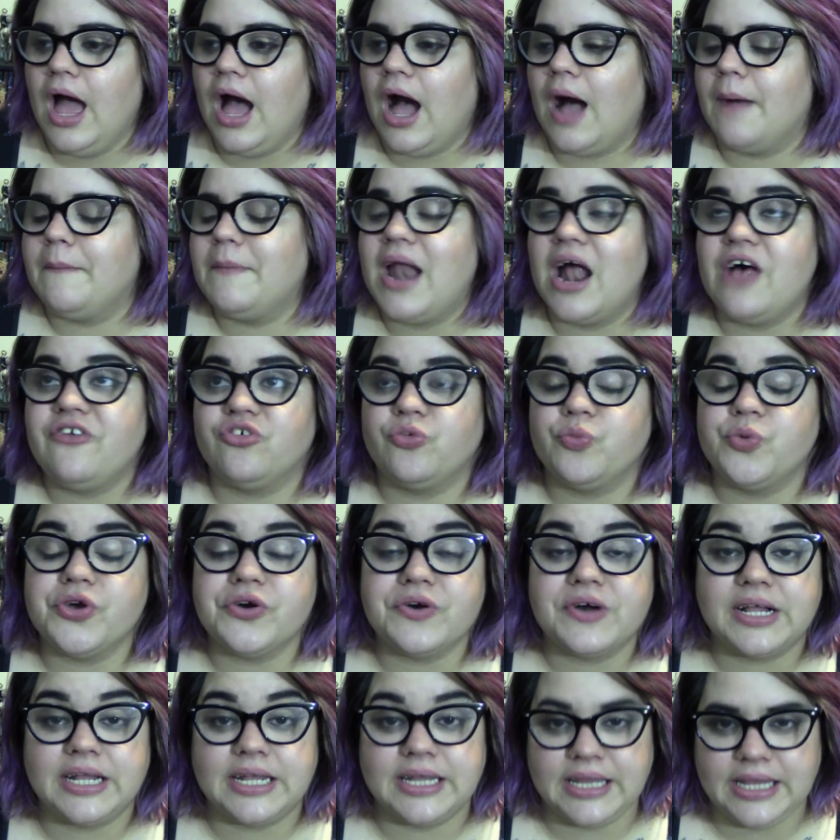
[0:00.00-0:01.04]
It has a real
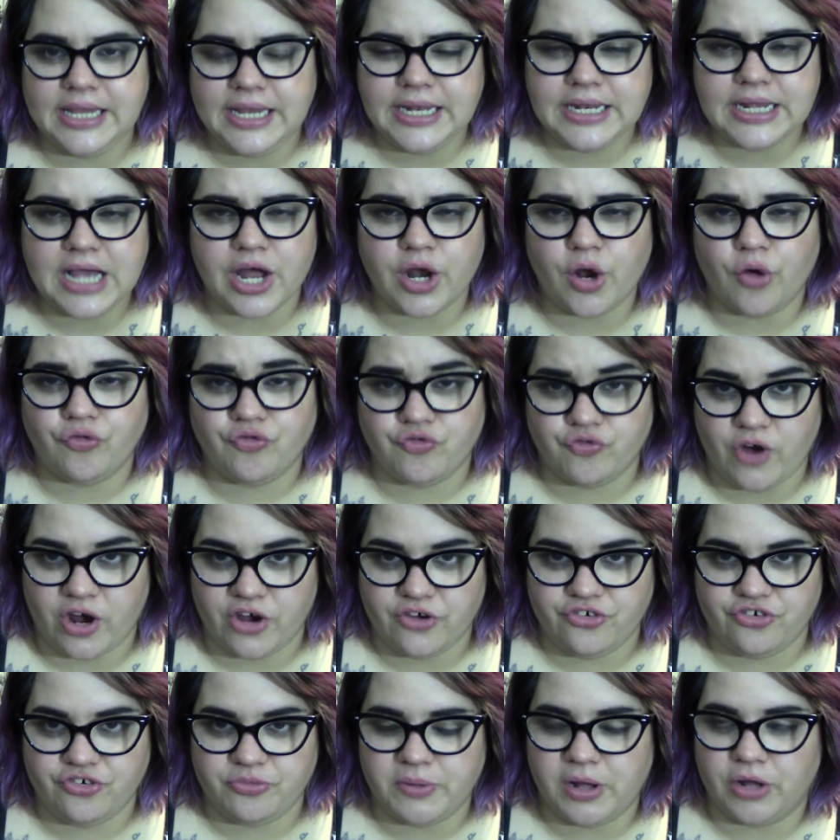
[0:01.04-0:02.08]
clean, kind of
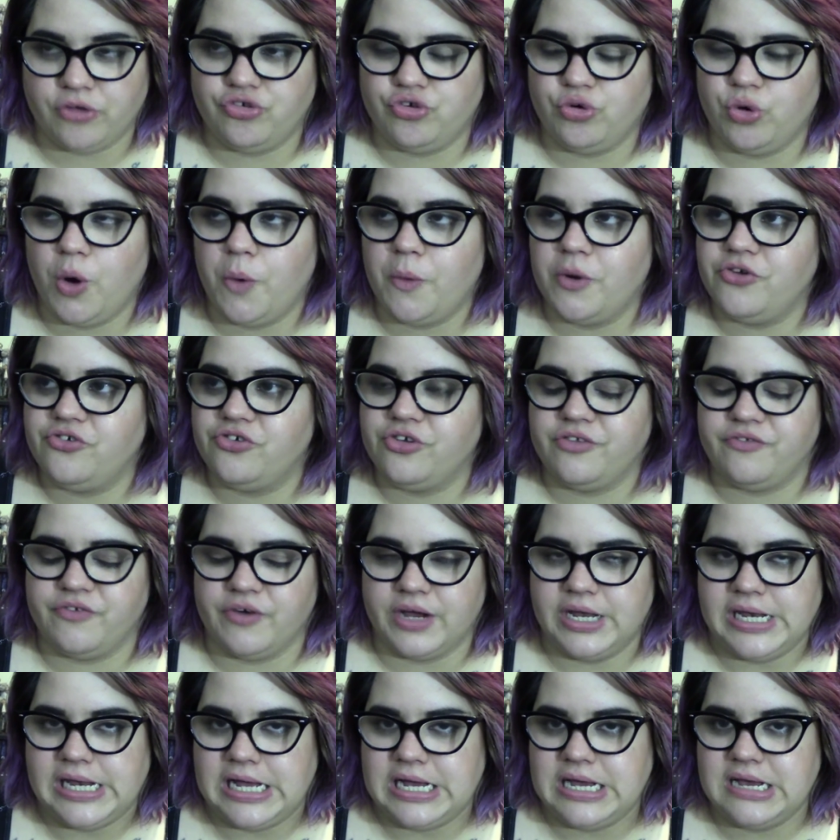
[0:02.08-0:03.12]
fresh smell to it, which is
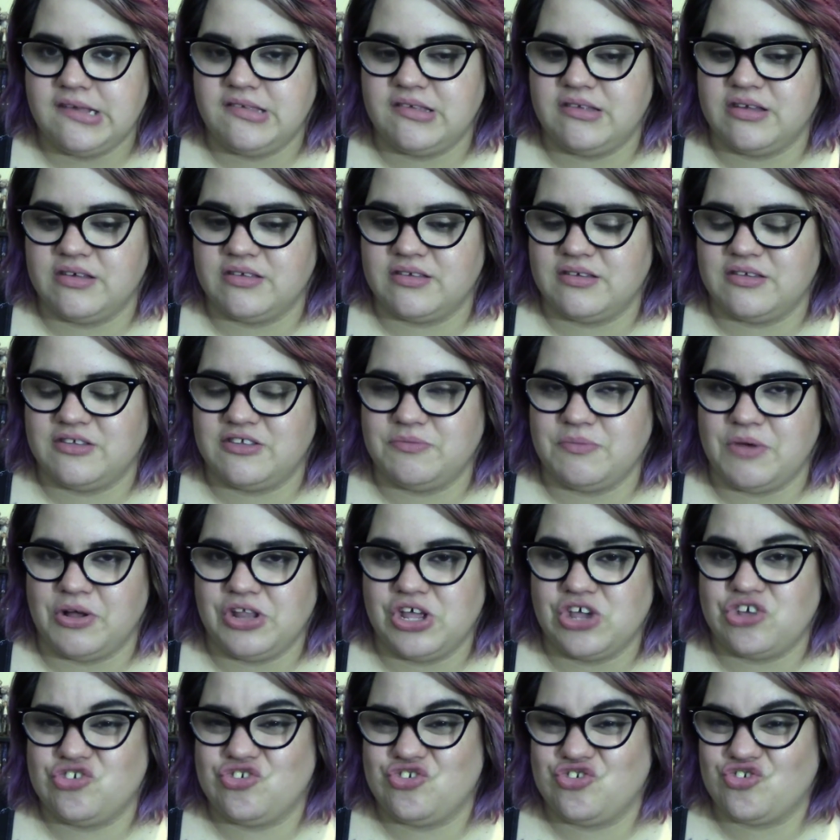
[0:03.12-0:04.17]
very nice. It doesn't smell
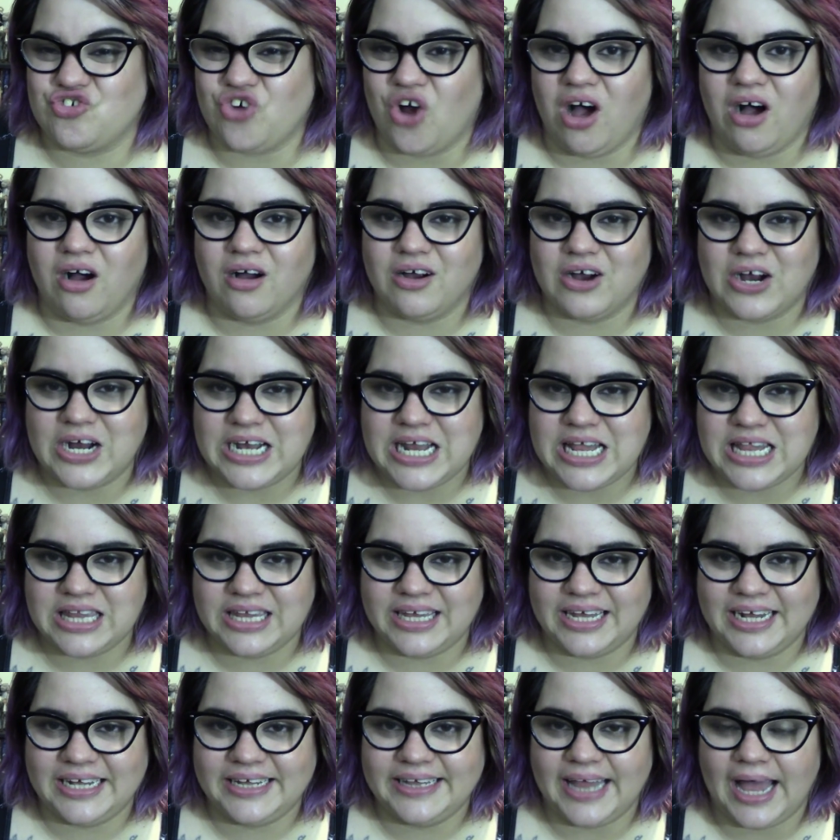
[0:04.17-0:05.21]
like strong or anything
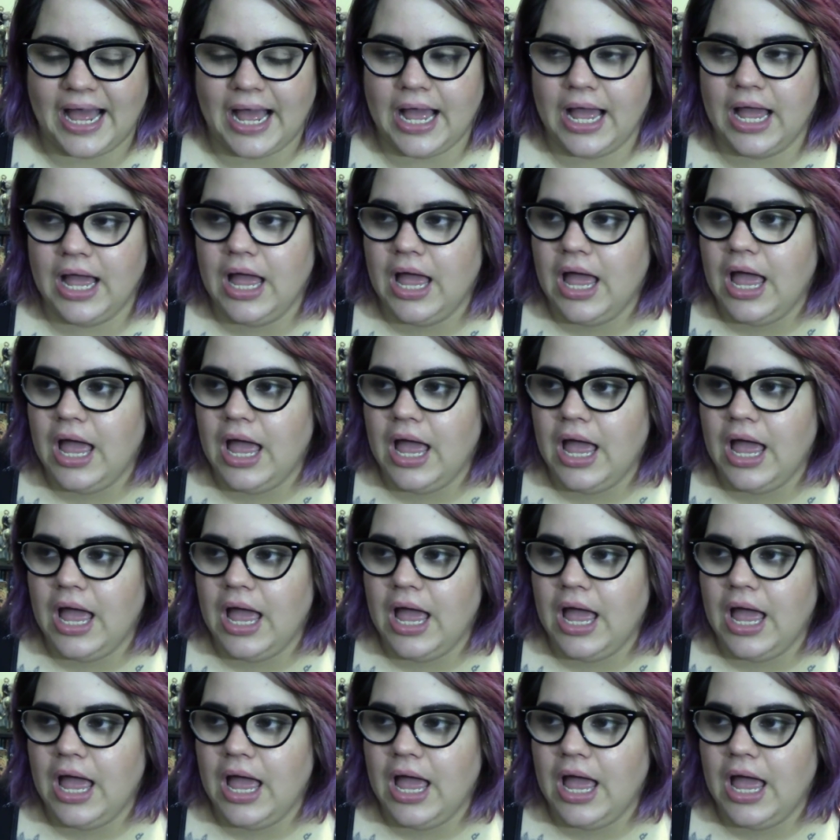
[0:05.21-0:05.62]
like that.